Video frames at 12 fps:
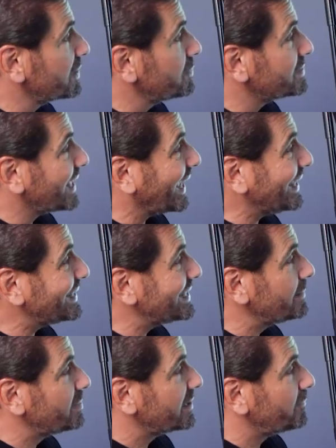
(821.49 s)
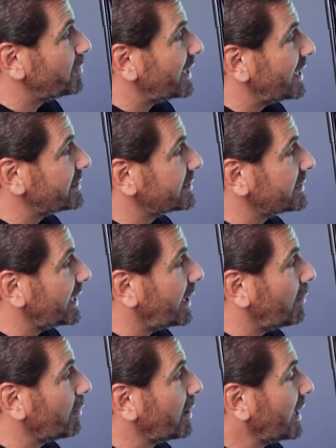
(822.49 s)
we used 8 dB of padding
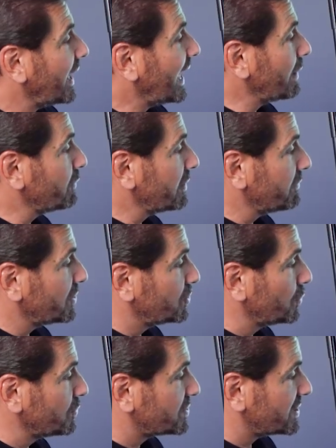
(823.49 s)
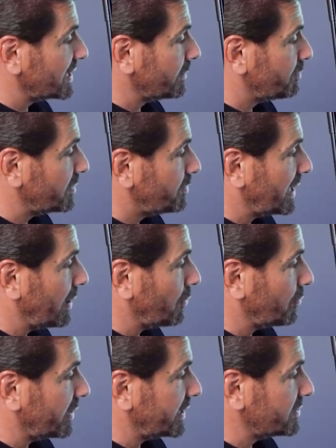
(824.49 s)
now, and we reduced the input
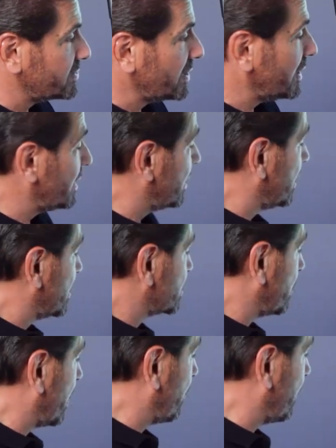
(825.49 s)
power range. So we